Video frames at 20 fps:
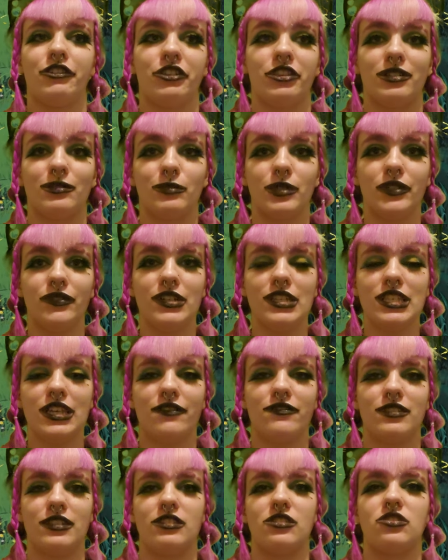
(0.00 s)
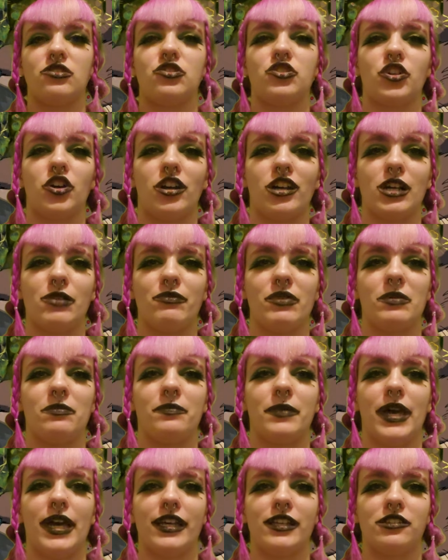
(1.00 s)
Their movies have such charm and
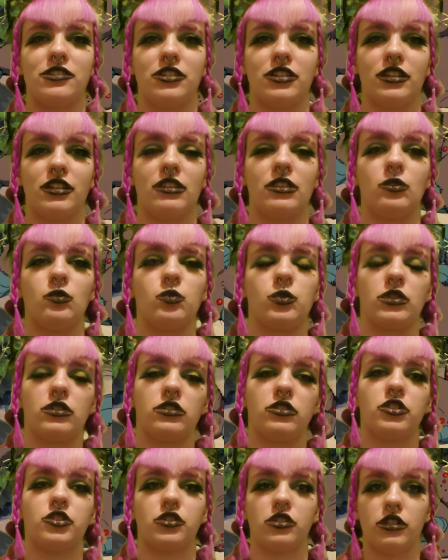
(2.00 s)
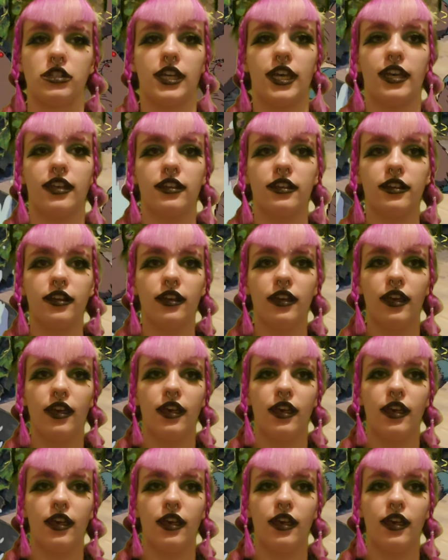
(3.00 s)
magic in the worlds created.